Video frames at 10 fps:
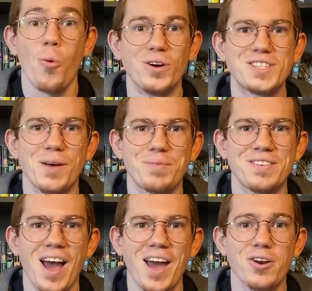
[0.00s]
What's up,
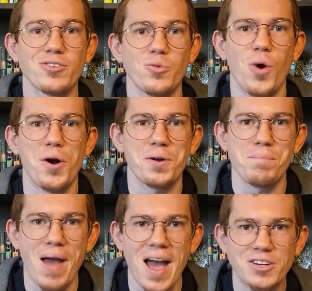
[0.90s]
designers, and
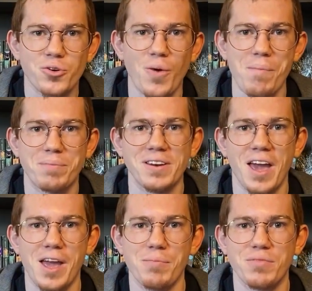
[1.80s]
welcome back to
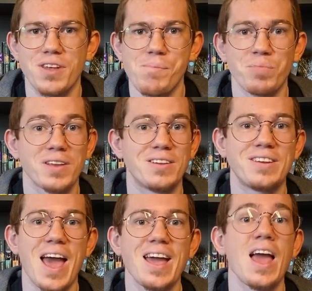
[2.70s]
Rempton Games.
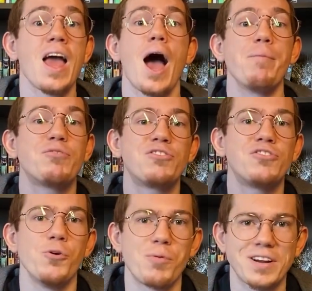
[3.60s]
Today, I'm
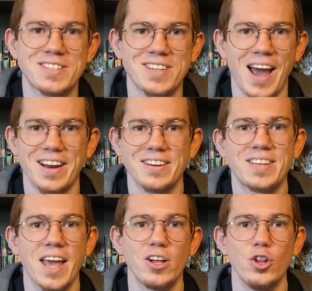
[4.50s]
super excited
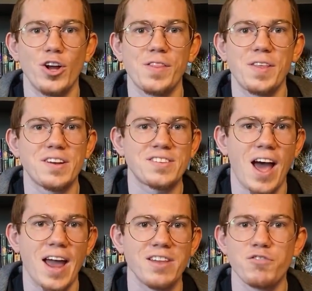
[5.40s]
to take a look at the
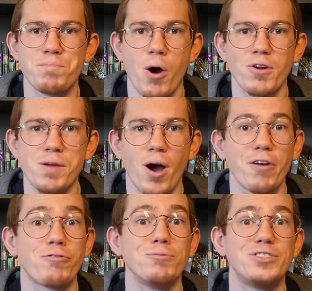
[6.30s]
designs of
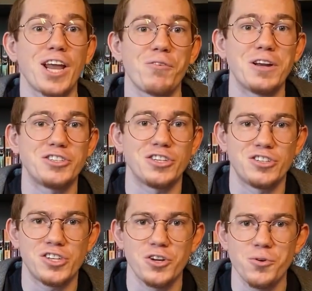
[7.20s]
Pokemon from
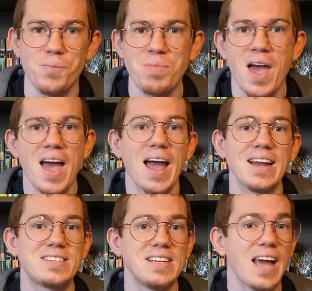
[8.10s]
Generation 2
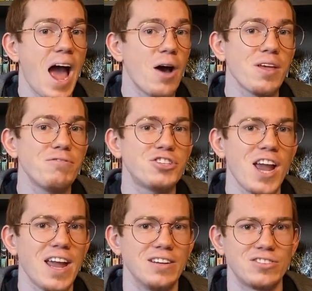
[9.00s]
and see how they've
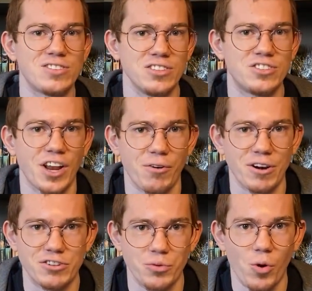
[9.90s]
changed since
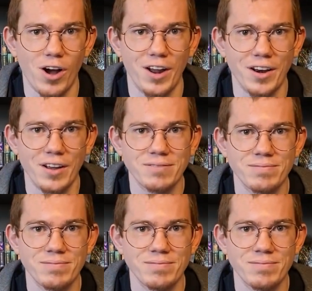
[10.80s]
Generation 1.